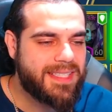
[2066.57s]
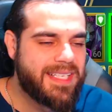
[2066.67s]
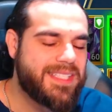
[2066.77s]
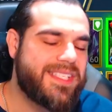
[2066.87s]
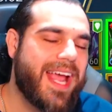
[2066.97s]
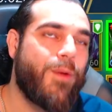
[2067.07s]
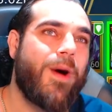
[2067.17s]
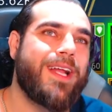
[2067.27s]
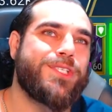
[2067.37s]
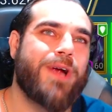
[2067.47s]
See, I
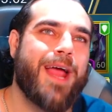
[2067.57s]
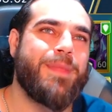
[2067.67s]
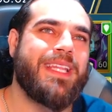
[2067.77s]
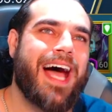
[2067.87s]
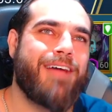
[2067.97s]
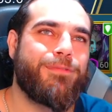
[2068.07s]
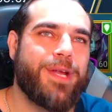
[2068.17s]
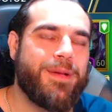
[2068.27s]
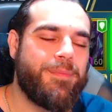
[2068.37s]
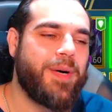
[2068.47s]
want to try him in Live
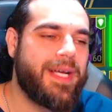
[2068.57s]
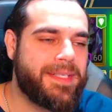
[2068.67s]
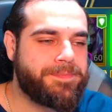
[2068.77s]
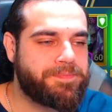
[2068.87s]
Arena, but...